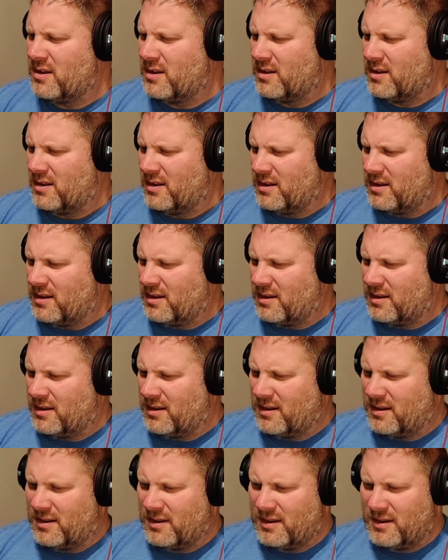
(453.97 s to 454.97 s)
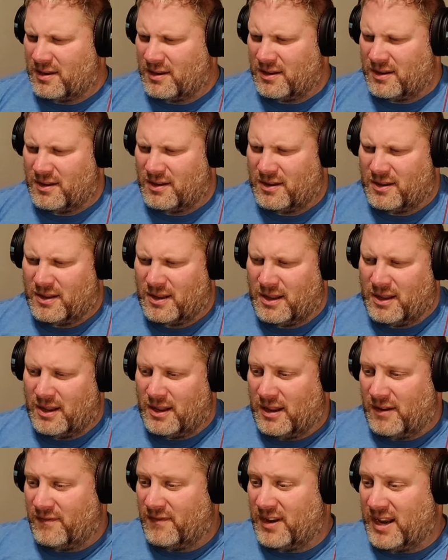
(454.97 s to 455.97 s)
You give me fever
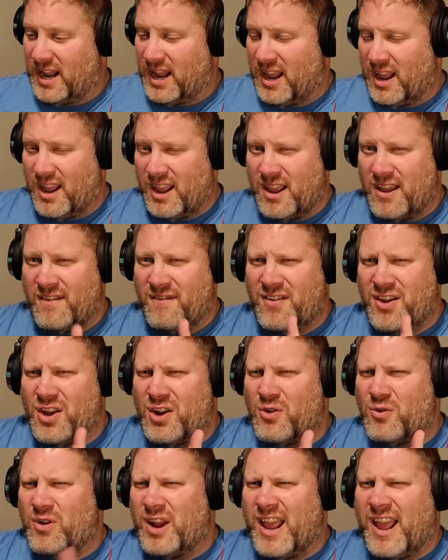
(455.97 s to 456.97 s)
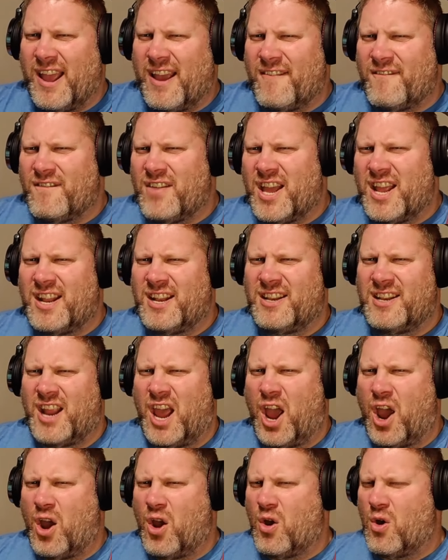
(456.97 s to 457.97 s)
like I've never ever
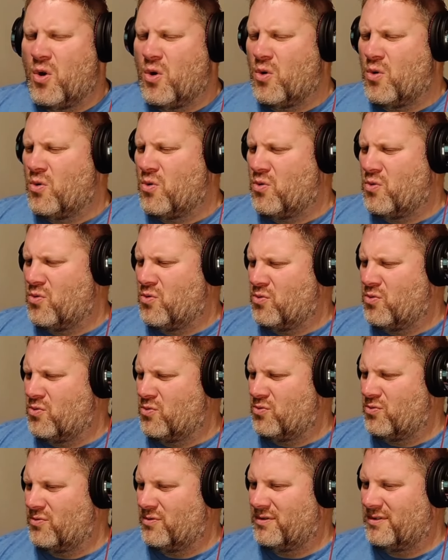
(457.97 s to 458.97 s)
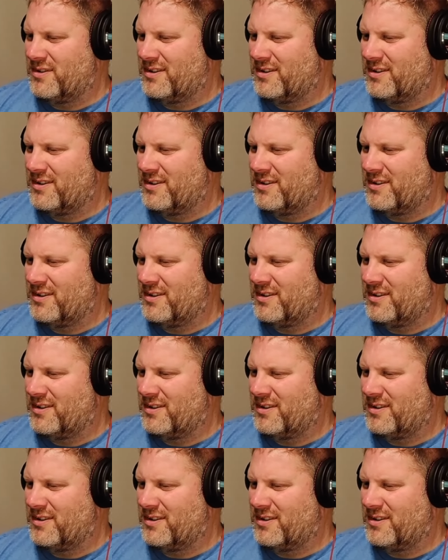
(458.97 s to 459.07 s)
known.